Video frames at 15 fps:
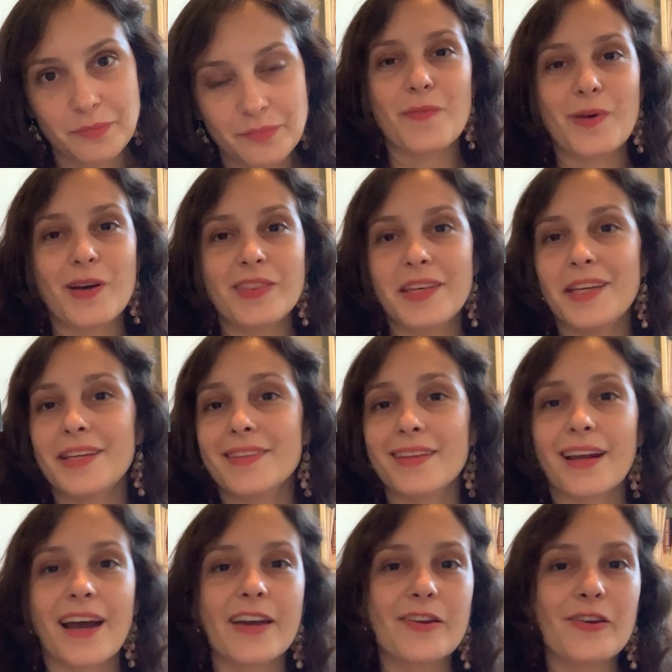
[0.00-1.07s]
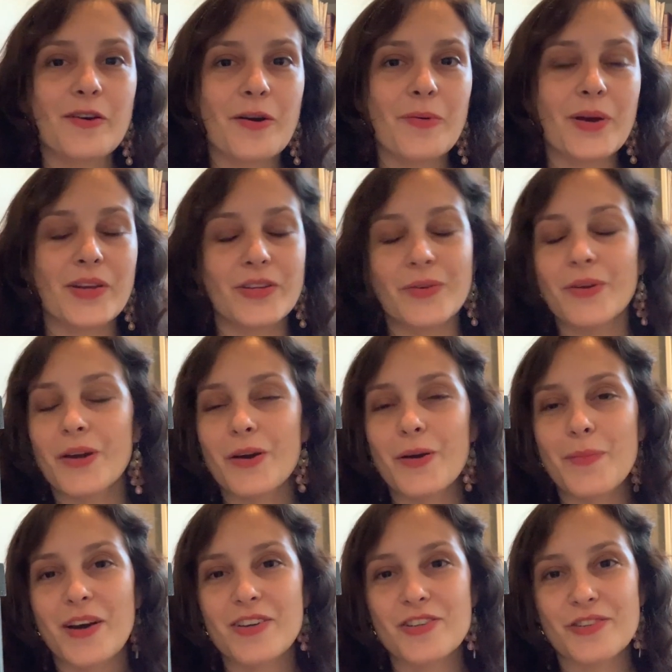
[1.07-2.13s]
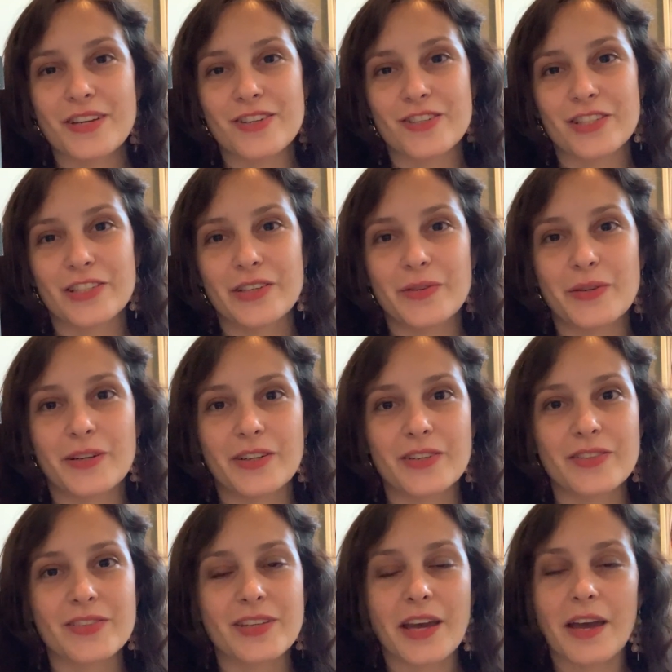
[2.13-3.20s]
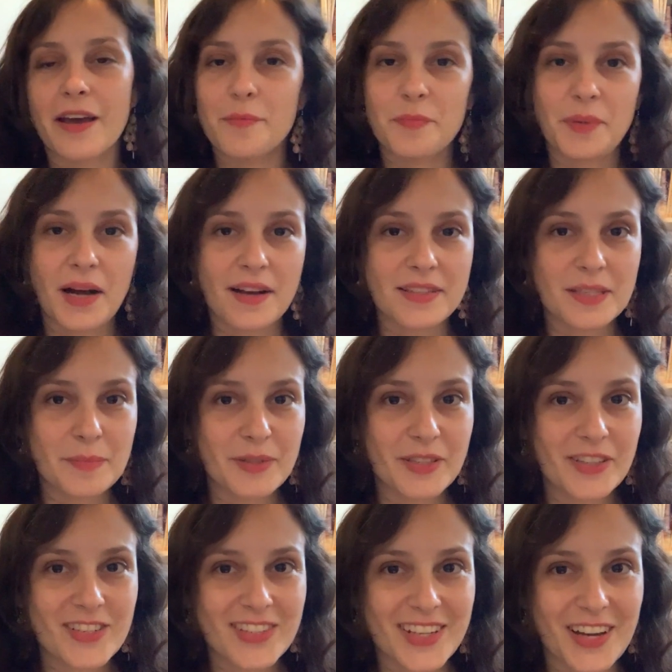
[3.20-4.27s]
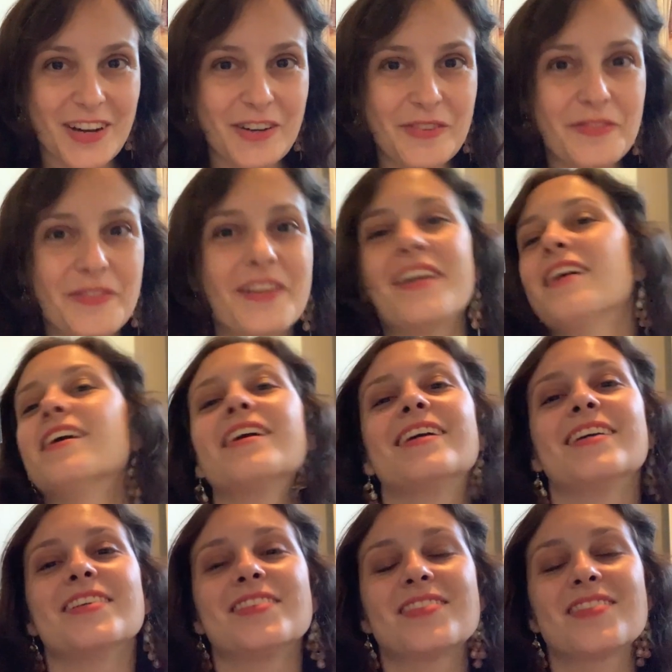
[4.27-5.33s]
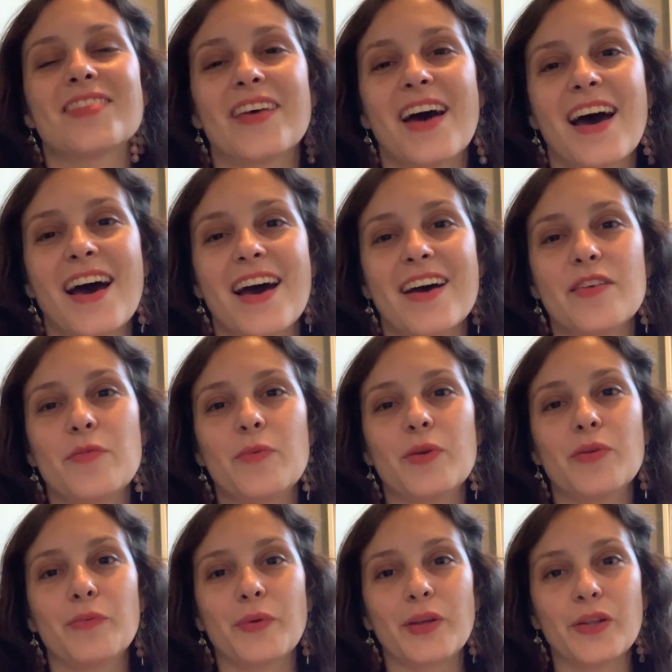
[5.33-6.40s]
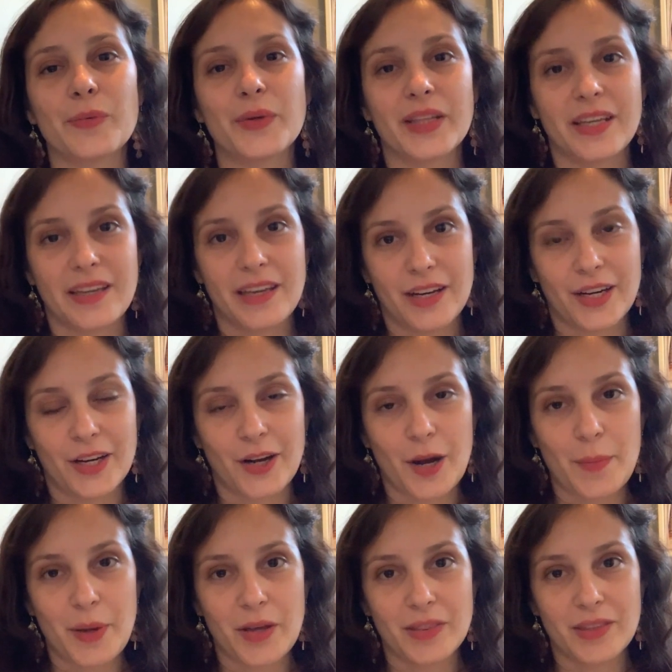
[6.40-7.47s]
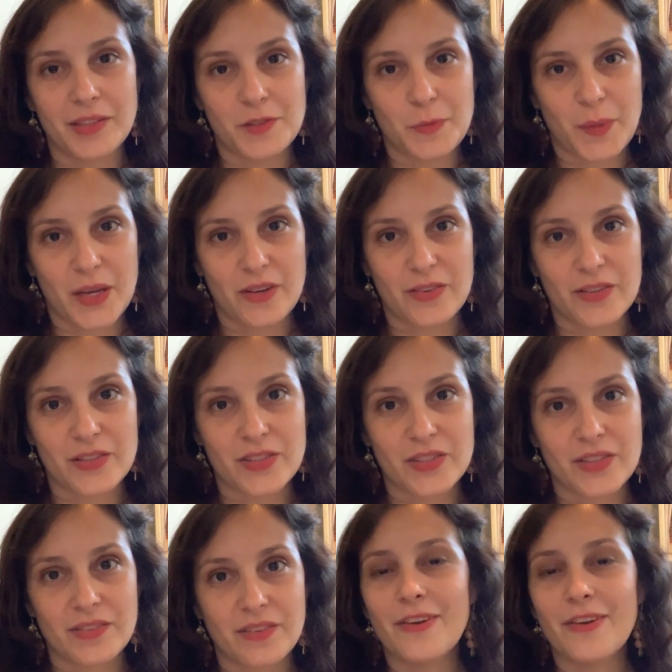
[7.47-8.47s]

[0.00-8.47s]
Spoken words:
One thing that I know and you know about tarantula owners and possibly yourself is that we really, really care about these spiders.